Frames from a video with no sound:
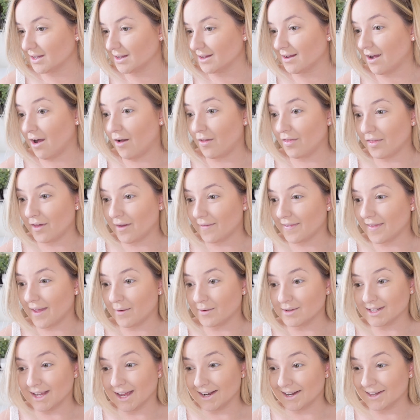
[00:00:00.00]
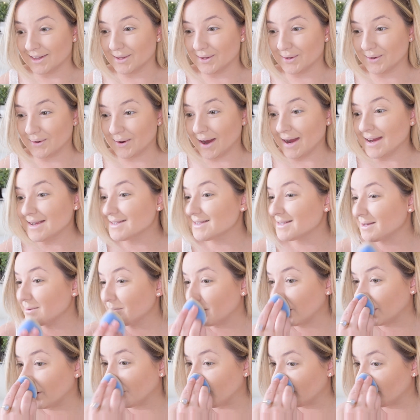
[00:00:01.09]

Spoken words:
y'all thought that was gonna look crazy, but it